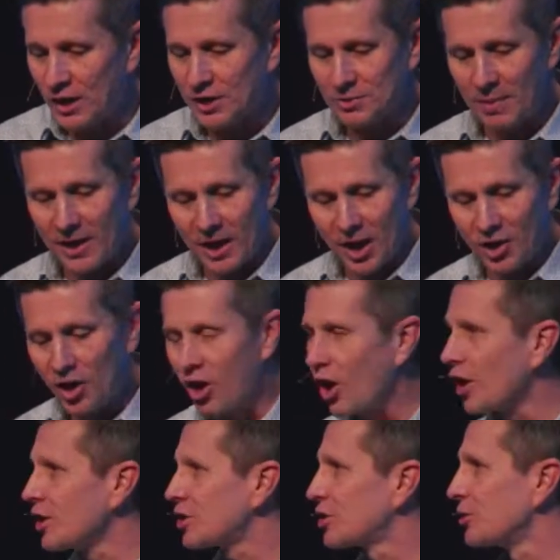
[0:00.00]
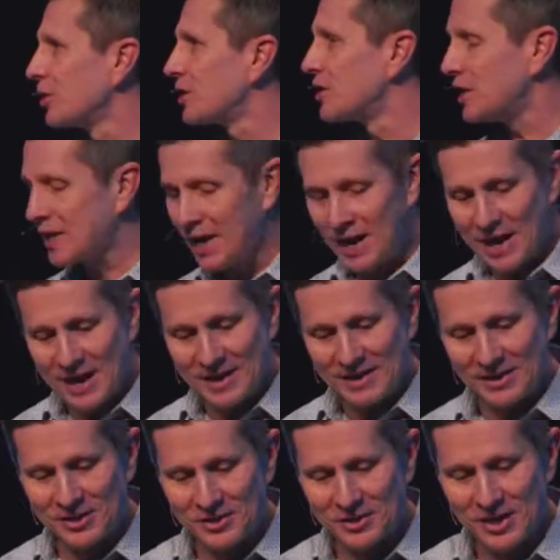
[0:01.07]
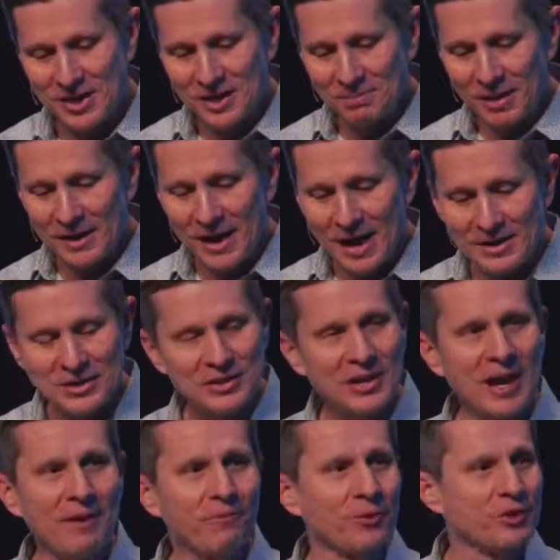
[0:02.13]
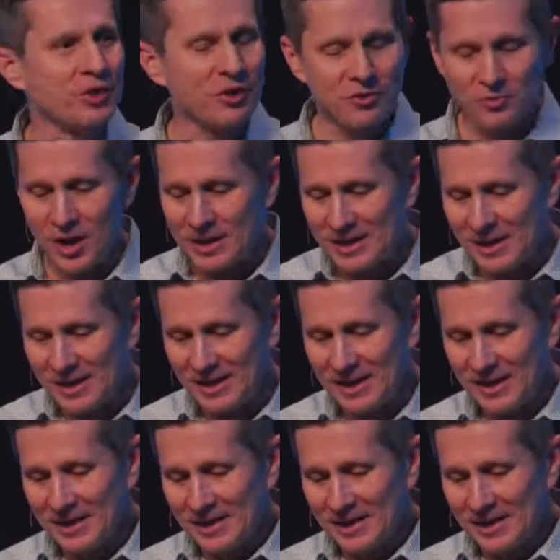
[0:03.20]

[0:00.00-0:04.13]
Is my God harsh or is he kind? Is my God safe or is he threatening?